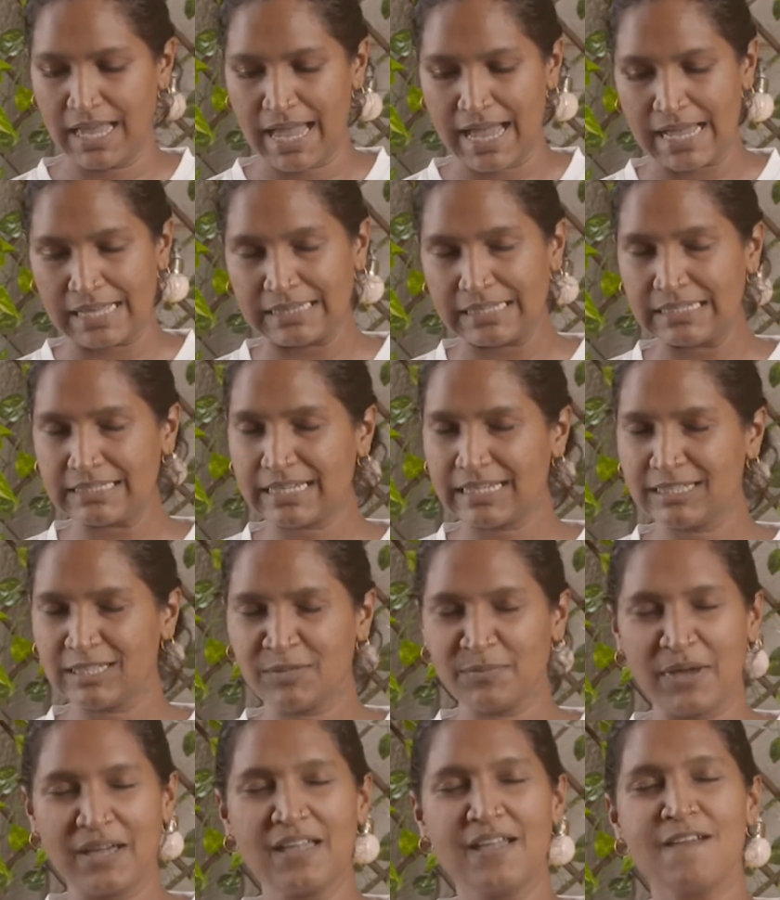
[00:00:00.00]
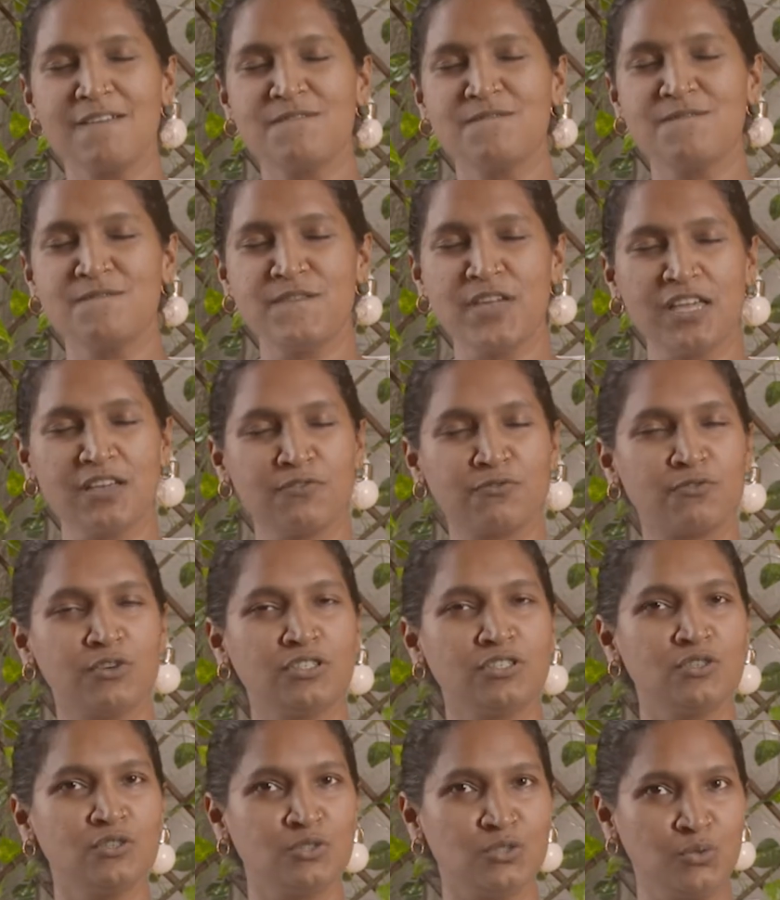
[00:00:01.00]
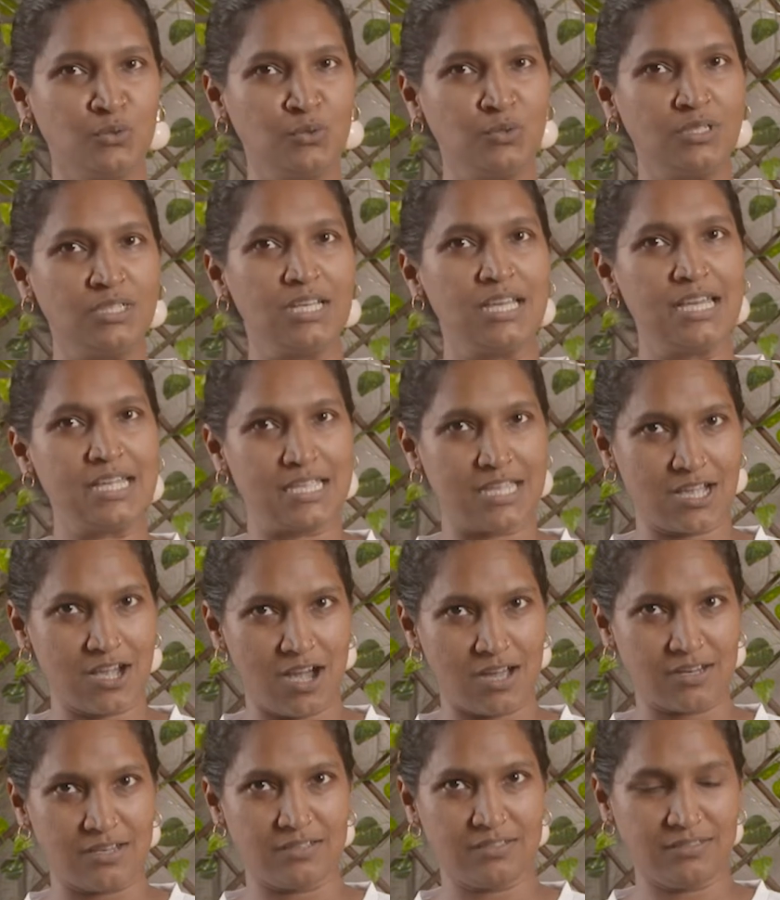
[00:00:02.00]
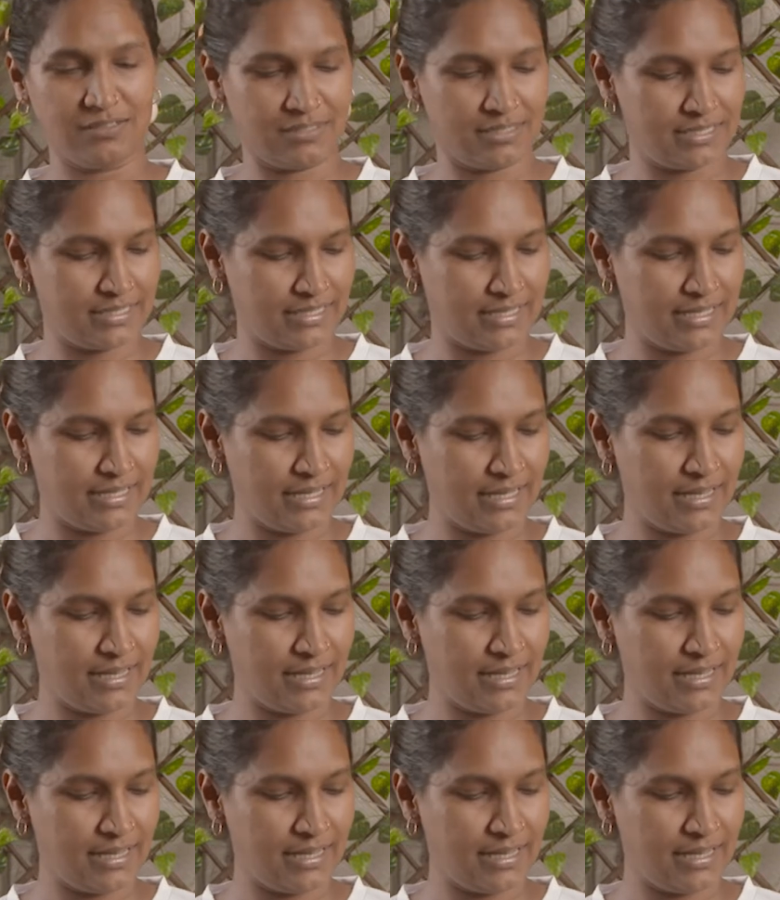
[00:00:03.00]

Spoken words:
And let's get to my favorite tool in the garden.